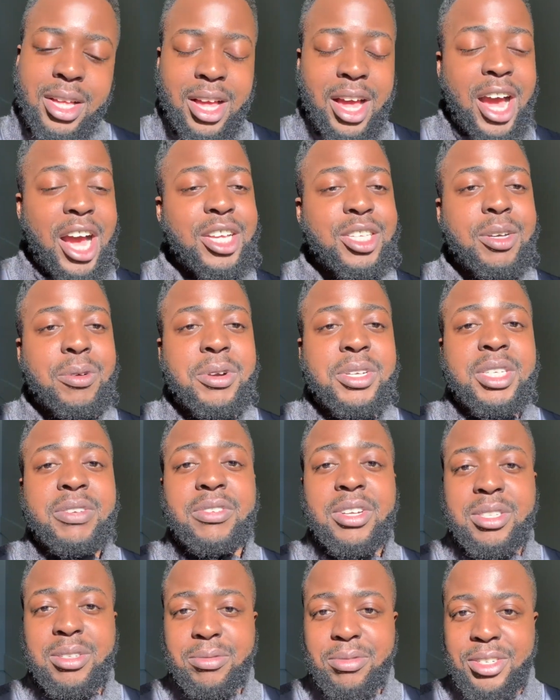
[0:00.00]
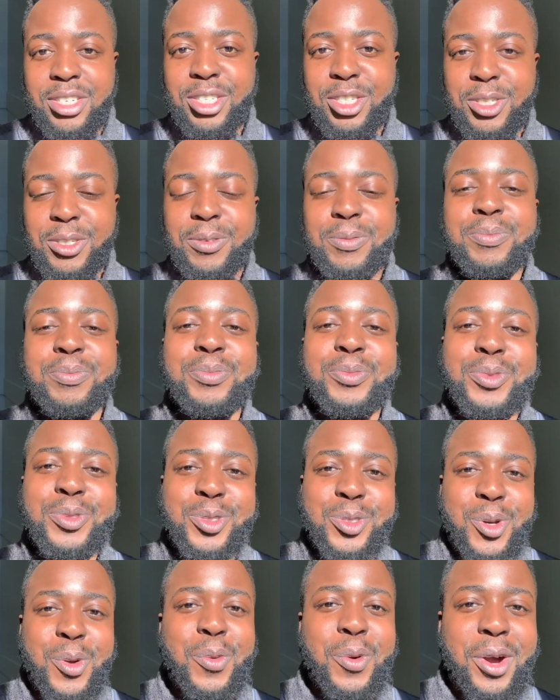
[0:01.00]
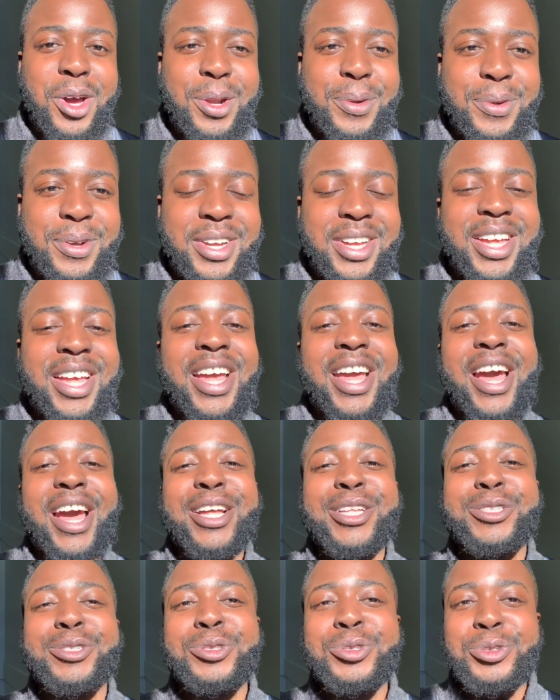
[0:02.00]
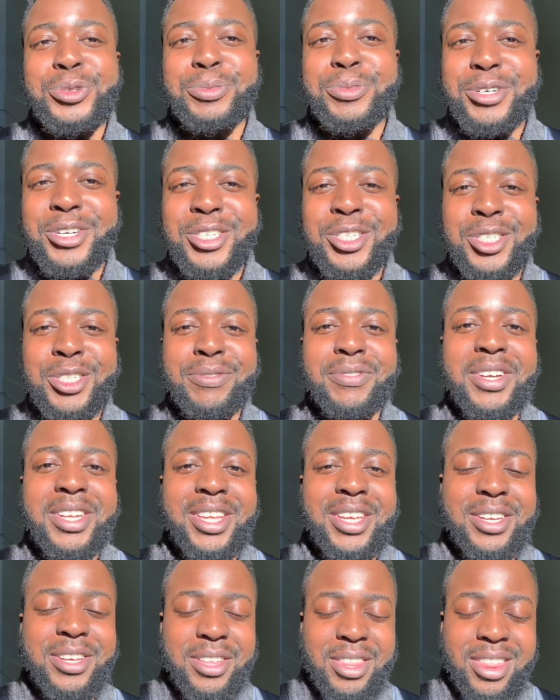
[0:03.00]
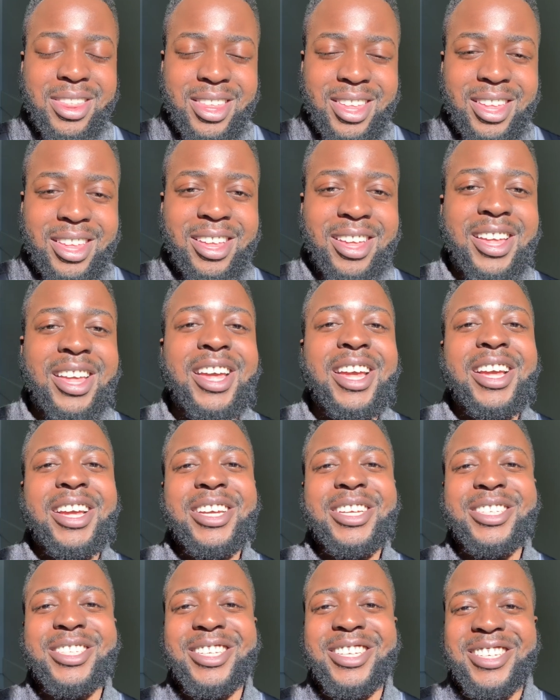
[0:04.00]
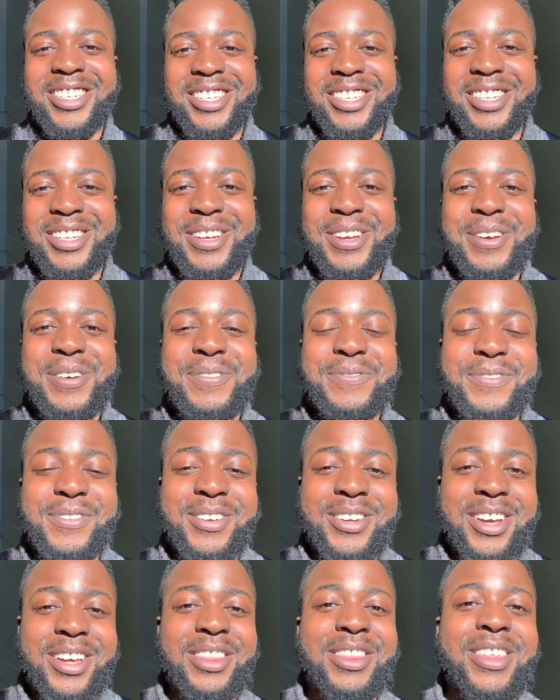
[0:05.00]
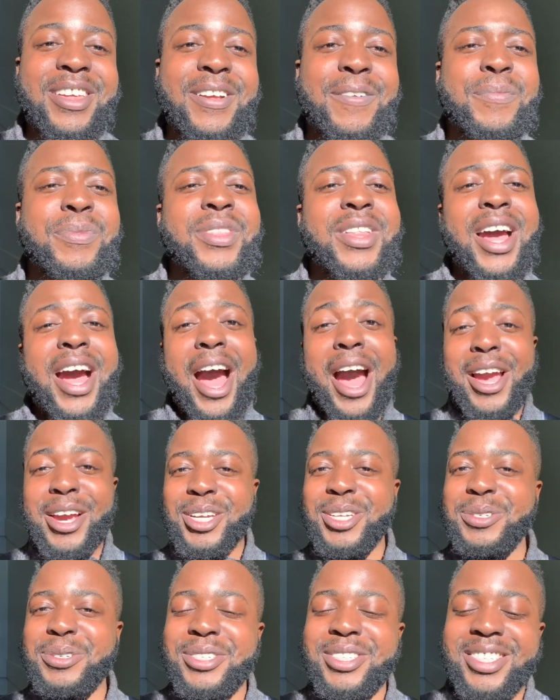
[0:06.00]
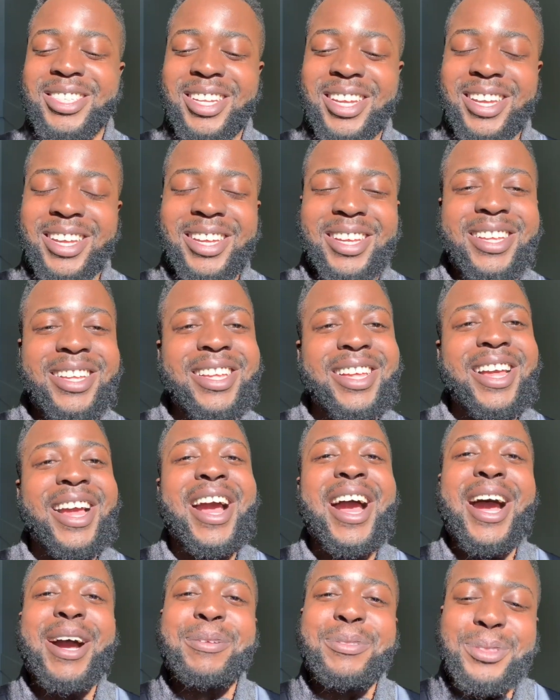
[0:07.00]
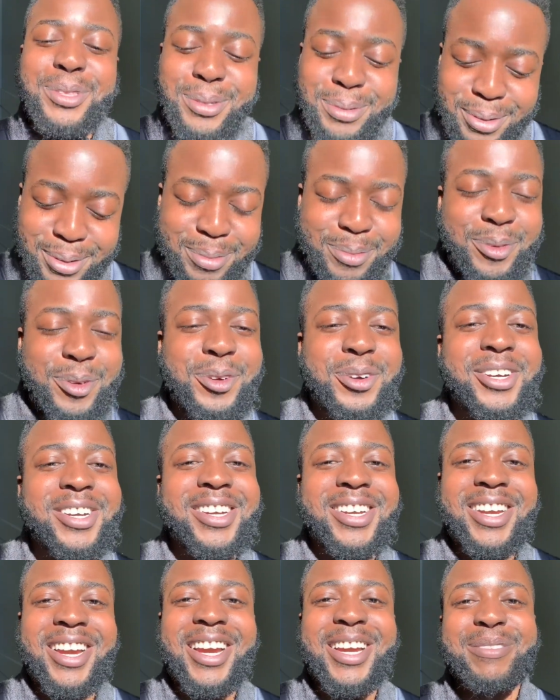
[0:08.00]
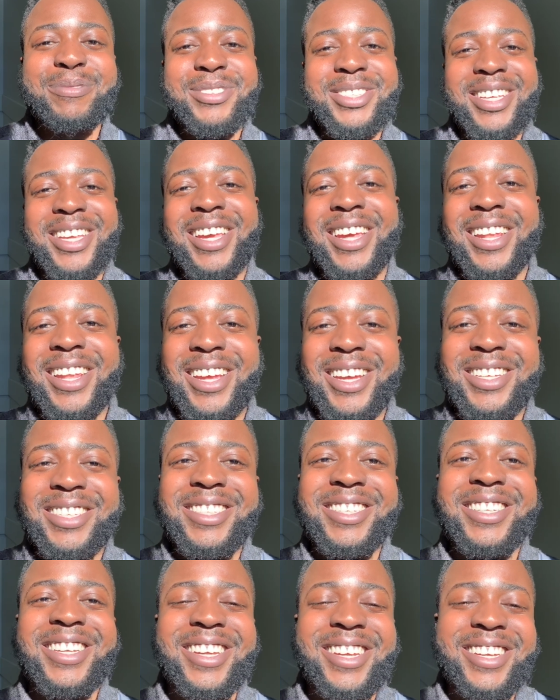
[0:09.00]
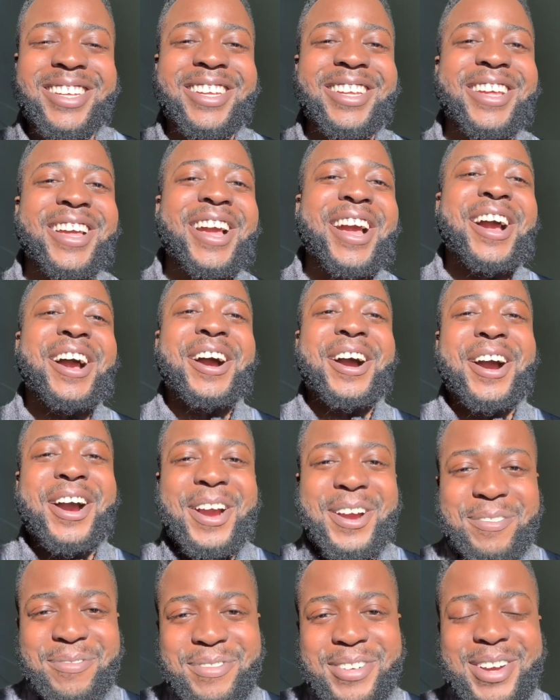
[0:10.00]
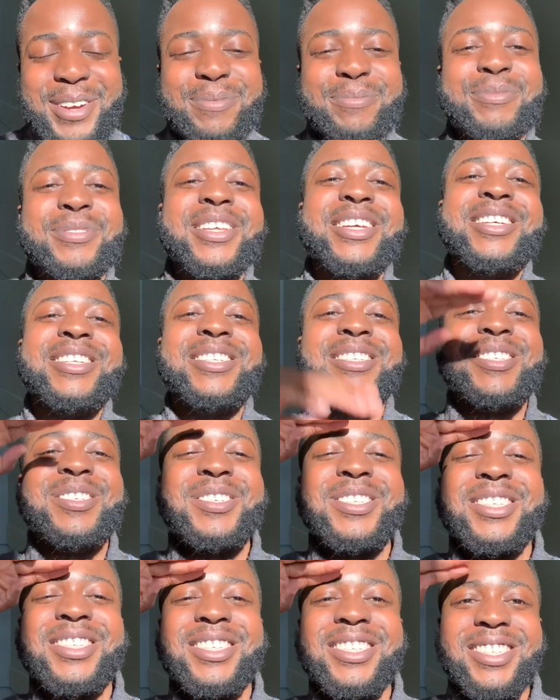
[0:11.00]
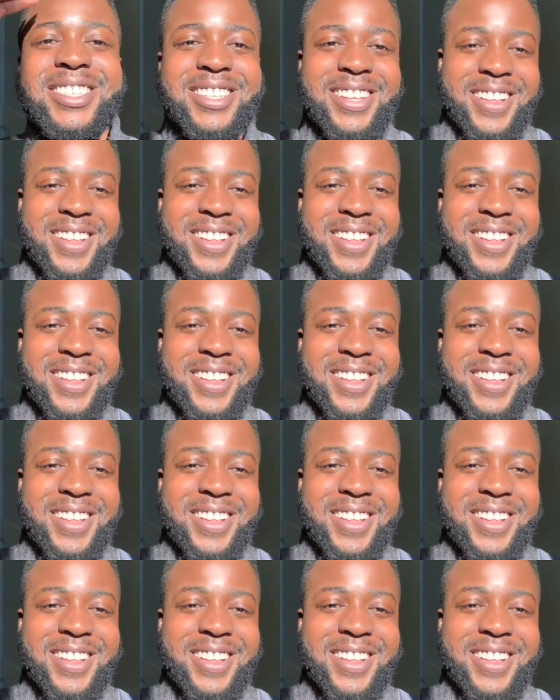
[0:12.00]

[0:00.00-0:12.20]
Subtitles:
As always, if it doesn't feed you, don't water it. And too much of any good thing is good for nothing. How you doing today? I'm doing more, I'm saying less. Alright fam, deuces.